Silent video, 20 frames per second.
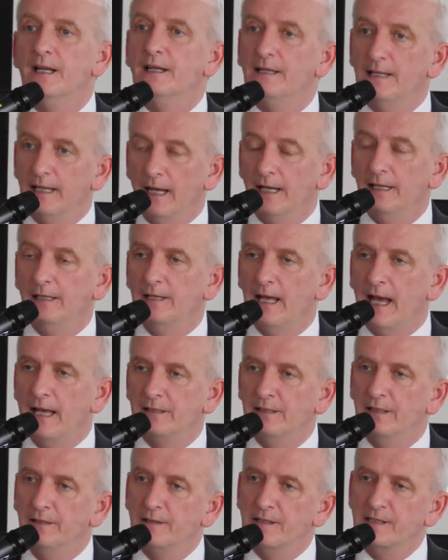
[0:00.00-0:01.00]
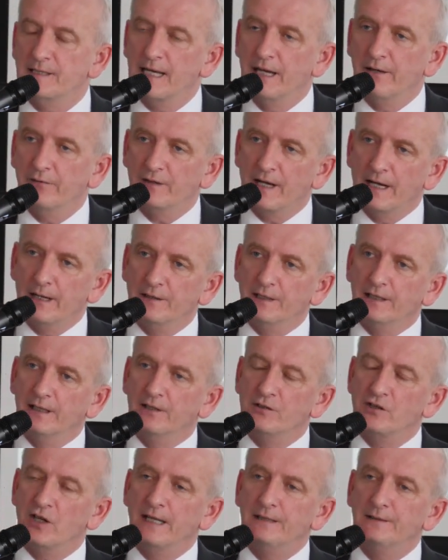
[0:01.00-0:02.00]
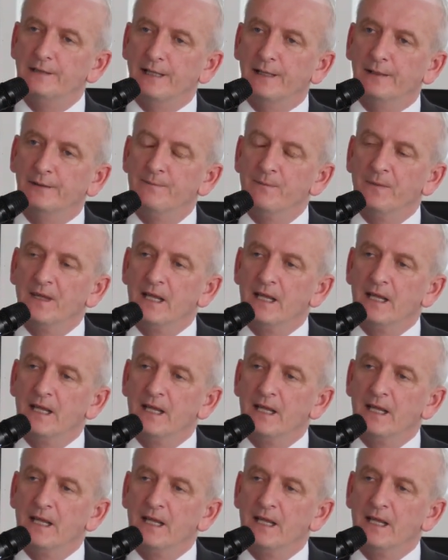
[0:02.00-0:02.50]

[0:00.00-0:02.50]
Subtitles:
like that in the safeguarding agenda,